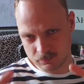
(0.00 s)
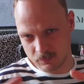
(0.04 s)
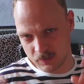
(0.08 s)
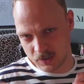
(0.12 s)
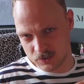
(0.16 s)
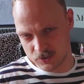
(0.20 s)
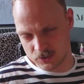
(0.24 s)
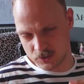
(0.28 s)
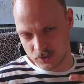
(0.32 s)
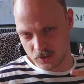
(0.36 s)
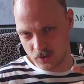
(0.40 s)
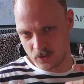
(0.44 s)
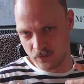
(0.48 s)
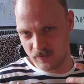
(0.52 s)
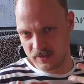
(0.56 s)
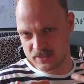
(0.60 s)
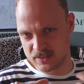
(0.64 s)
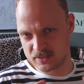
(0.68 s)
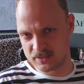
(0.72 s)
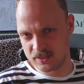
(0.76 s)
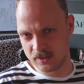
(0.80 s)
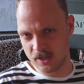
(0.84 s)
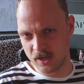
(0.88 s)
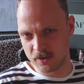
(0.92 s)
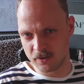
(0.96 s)
So
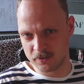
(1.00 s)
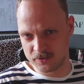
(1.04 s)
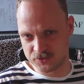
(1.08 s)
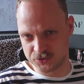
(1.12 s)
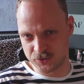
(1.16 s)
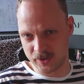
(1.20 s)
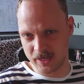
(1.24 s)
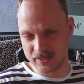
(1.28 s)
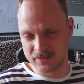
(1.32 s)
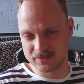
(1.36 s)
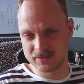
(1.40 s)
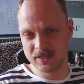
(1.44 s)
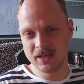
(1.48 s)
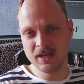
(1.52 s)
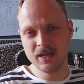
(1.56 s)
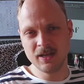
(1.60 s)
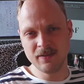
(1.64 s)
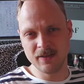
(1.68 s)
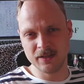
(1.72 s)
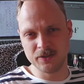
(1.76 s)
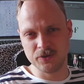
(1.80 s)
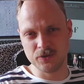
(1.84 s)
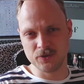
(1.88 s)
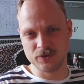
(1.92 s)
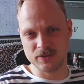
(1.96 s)
this is another trend
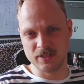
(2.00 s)
that